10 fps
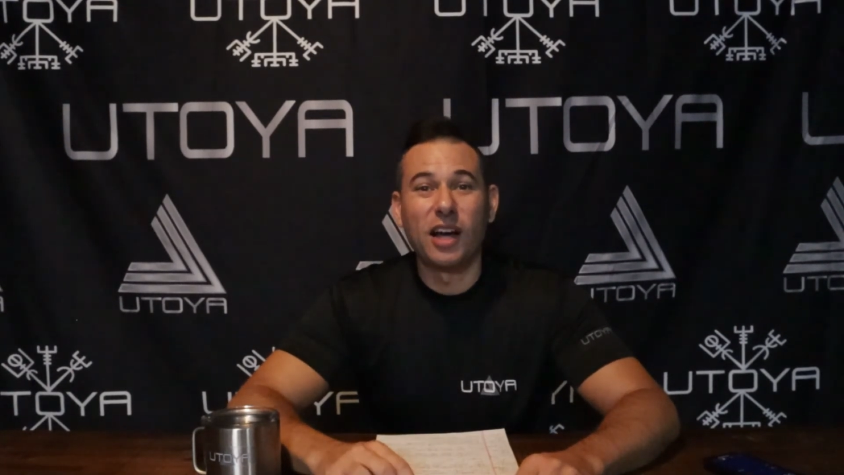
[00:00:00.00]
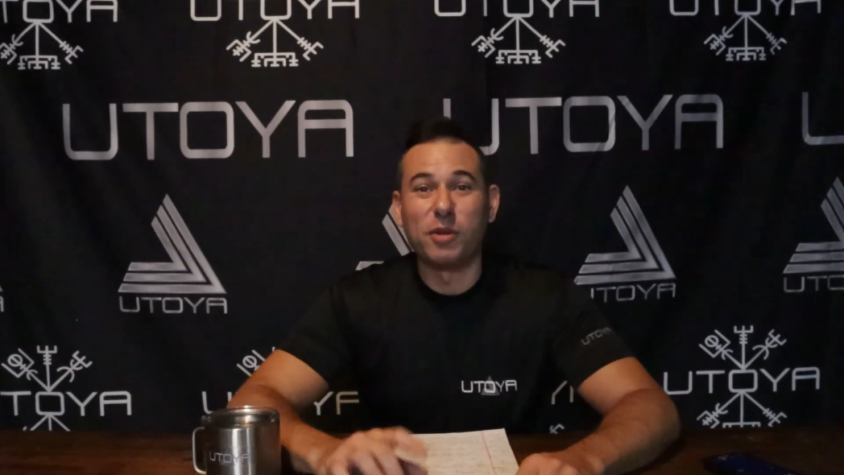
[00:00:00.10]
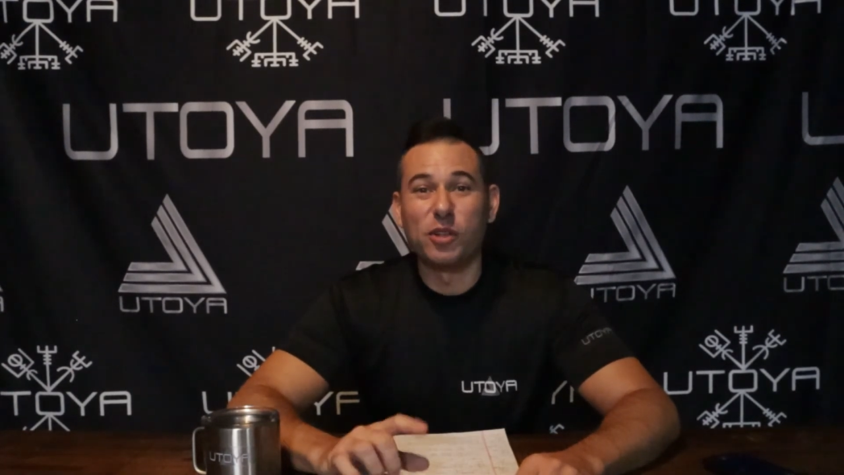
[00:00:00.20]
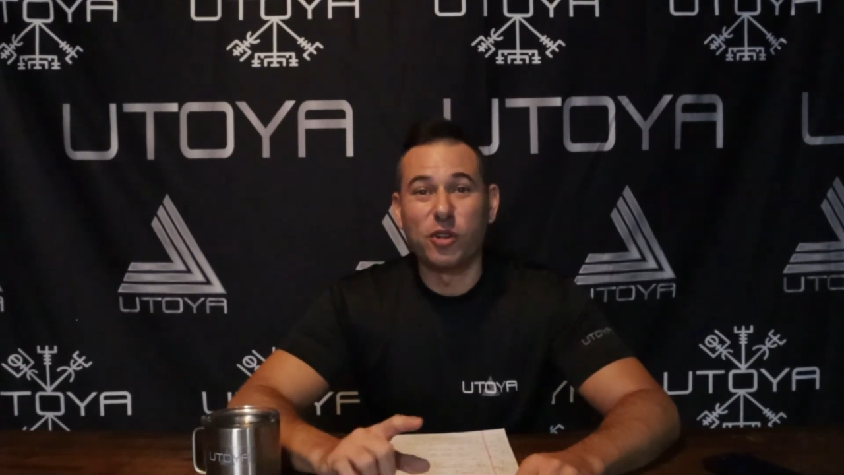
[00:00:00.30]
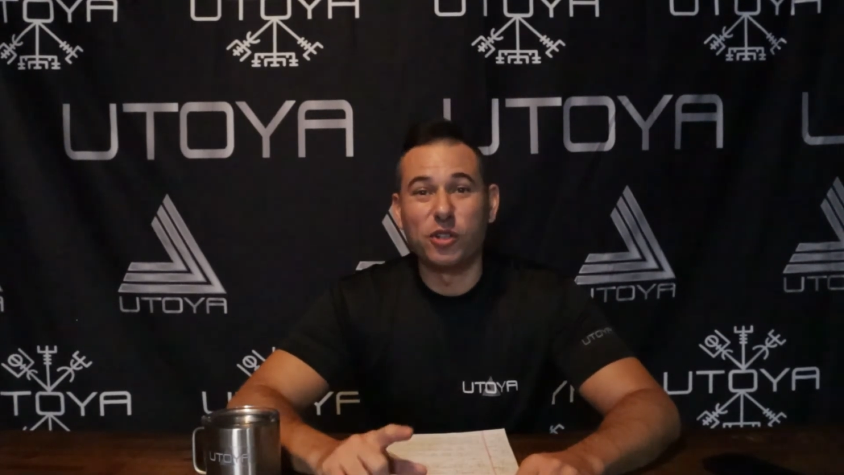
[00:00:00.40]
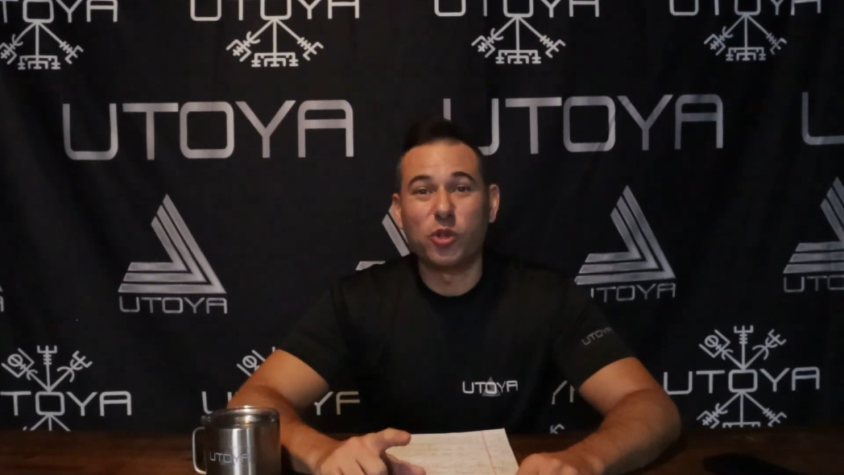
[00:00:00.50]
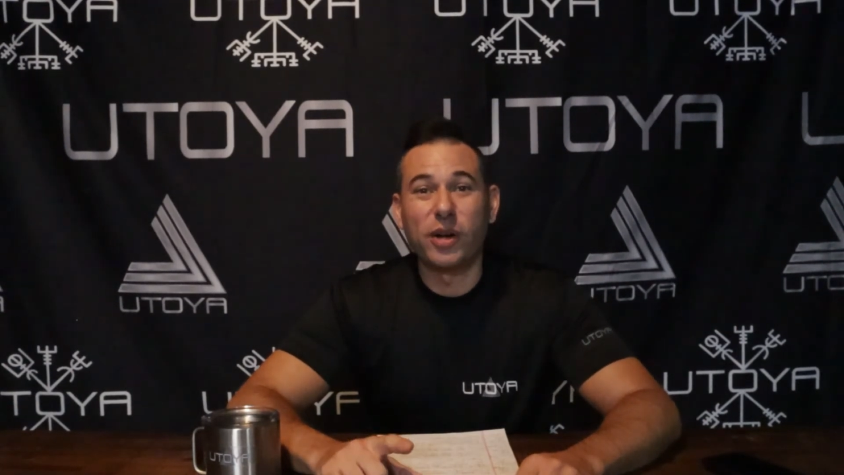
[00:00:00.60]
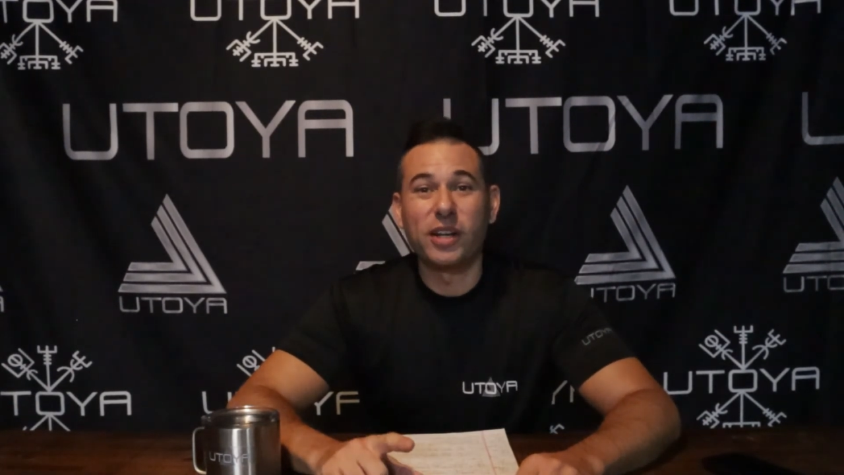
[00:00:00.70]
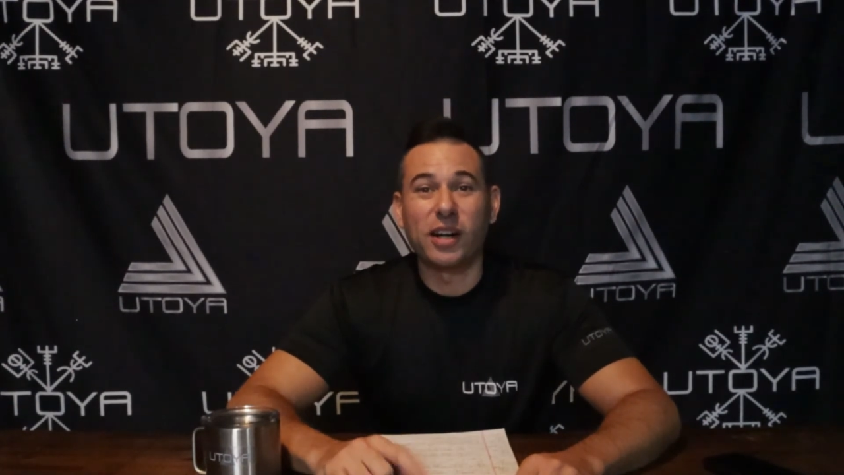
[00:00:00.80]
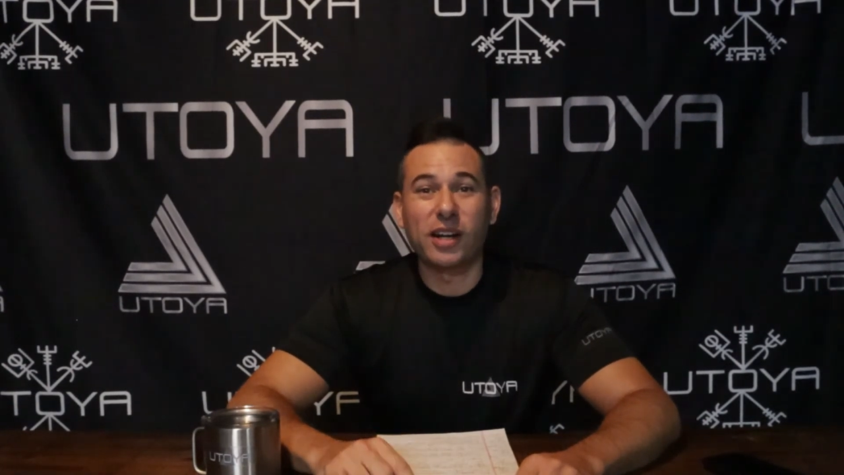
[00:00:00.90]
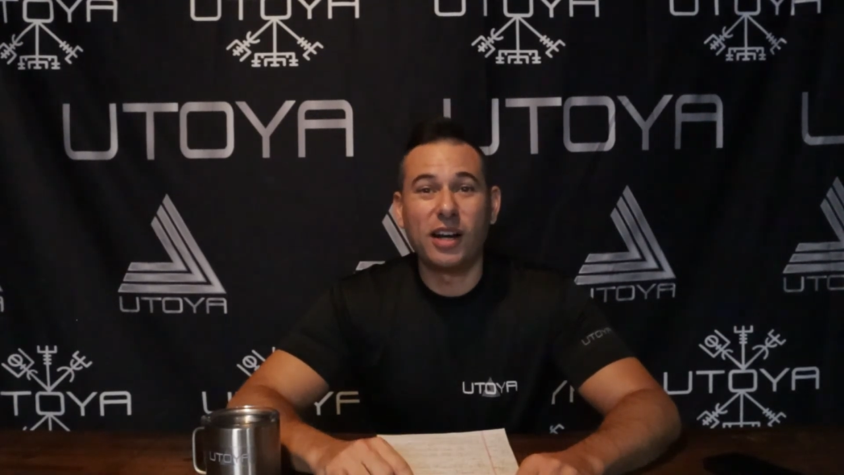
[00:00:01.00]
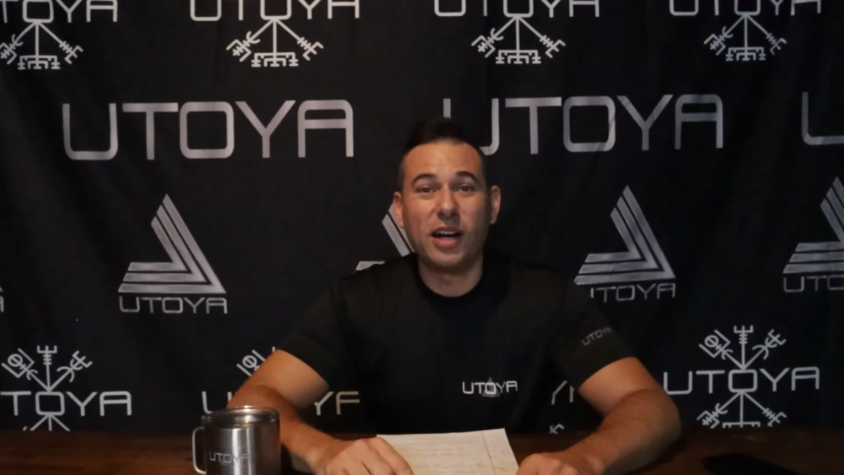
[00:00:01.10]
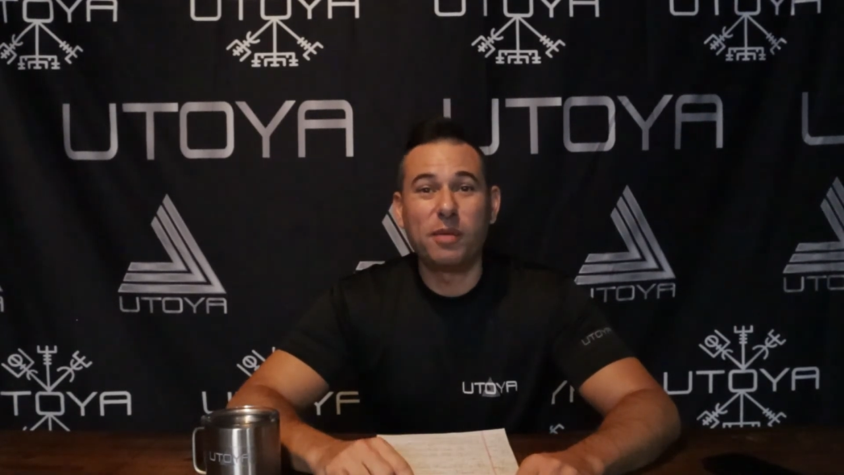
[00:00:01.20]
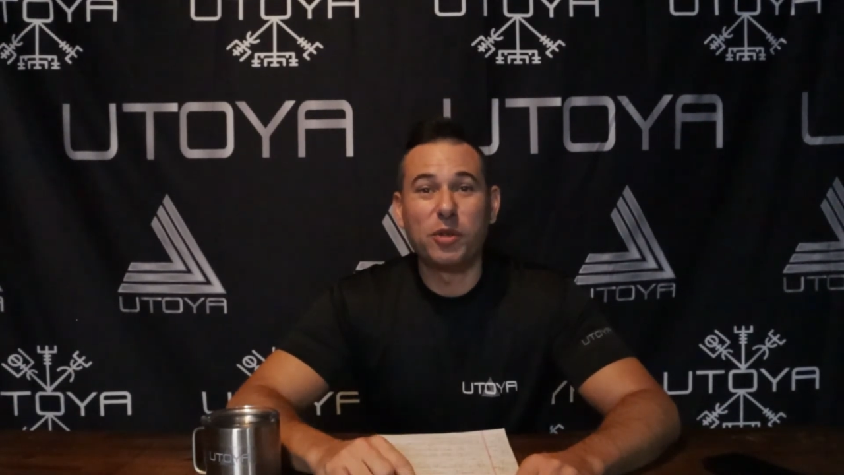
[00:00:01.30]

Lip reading: You can go to utoya.com.